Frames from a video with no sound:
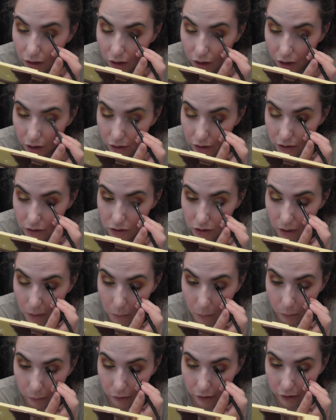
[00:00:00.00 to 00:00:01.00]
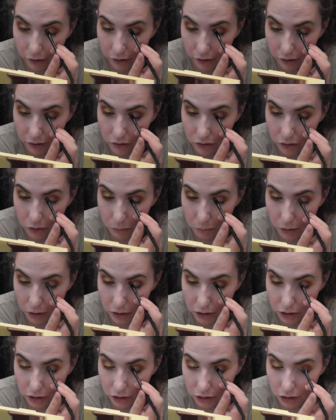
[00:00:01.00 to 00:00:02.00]
I need to stop worrying so
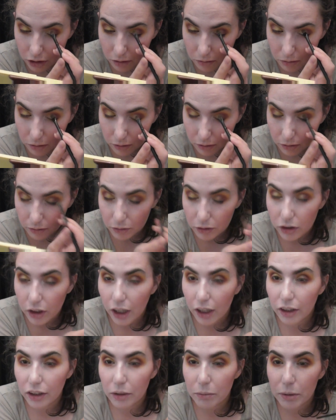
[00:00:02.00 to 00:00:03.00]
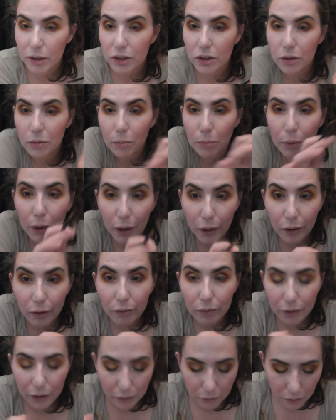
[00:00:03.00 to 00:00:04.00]
much and stop trying to be so
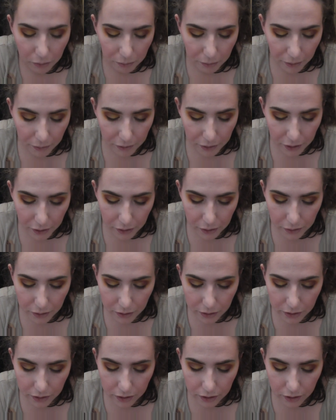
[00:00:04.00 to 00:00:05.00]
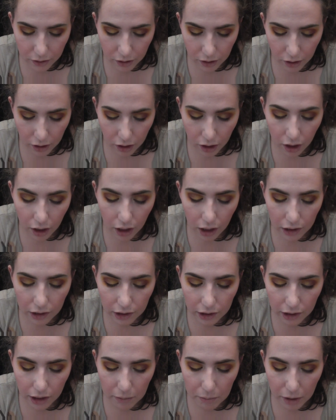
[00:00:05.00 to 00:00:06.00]
perfect with my videos. I
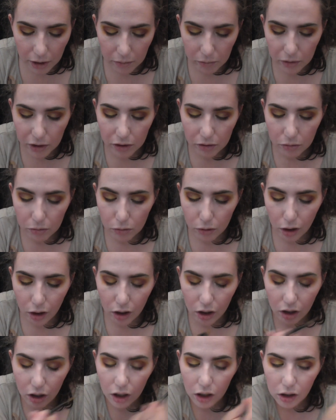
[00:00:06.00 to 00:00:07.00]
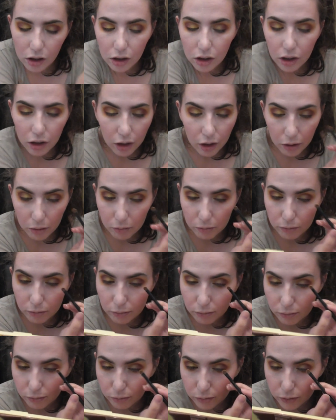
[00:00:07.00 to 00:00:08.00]
think that might be what
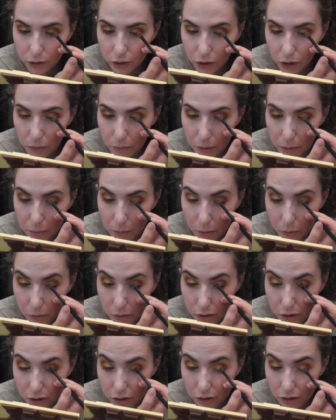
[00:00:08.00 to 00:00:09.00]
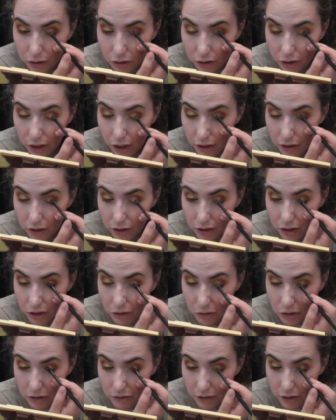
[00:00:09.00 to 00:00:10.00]
stopped me posting and editing
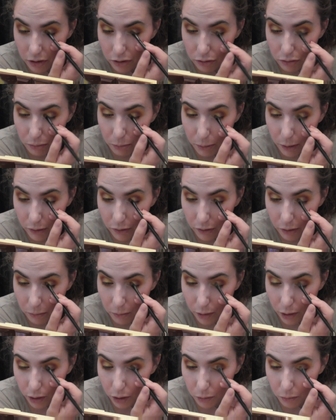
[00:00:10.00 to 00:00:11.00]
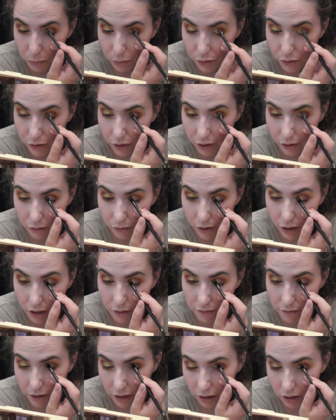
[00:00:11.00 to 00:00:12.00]
those videos for basic makeup, was I
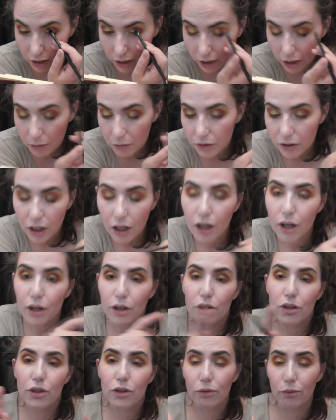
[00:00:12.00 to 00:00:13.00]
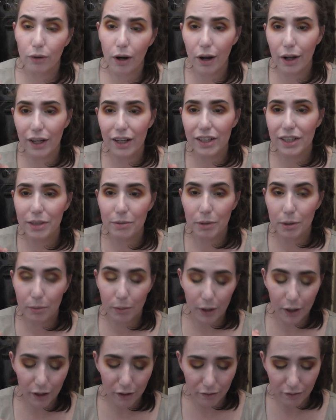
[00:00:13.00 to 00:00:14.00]
felt like I was trying to be
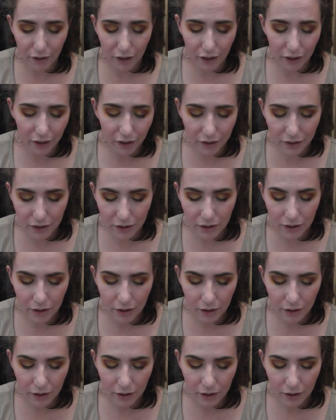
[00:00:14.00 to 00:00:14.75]
perfect.